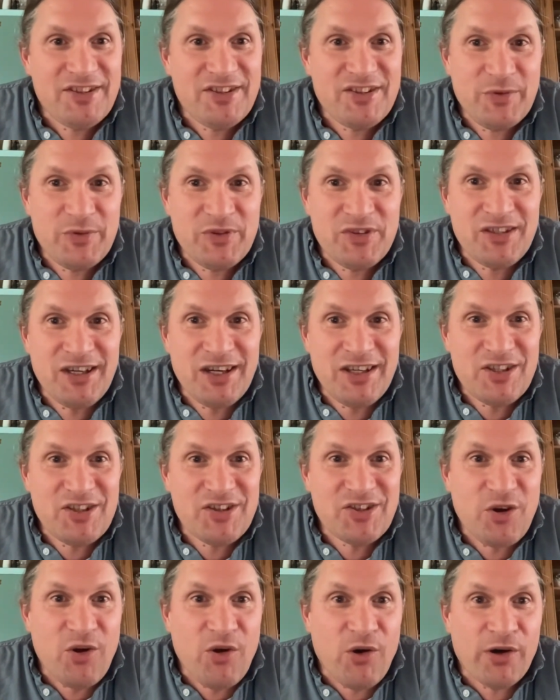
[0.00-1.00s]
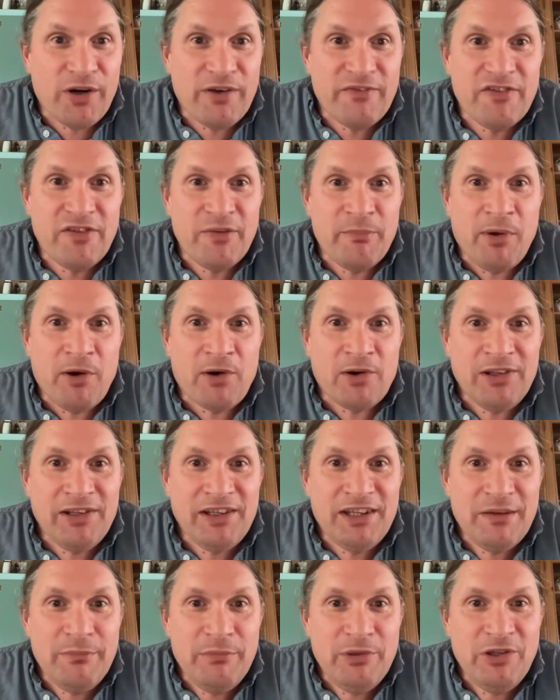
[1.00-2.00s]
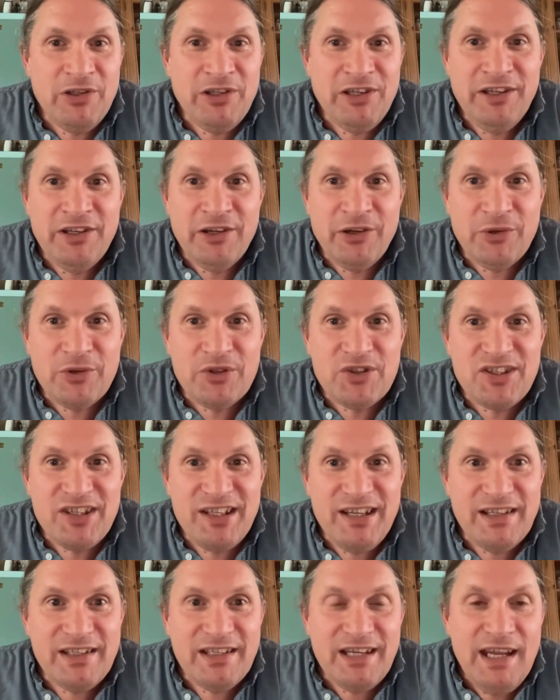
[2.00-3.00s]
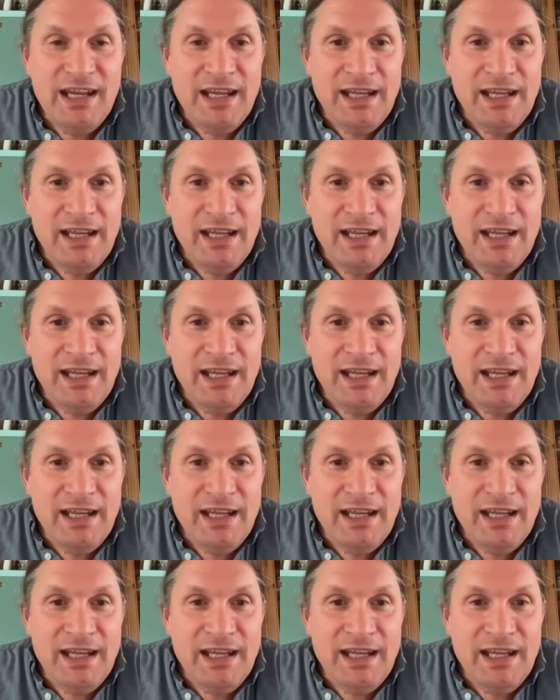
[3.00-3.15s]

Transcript: So it's not just hard for the barley community to understand.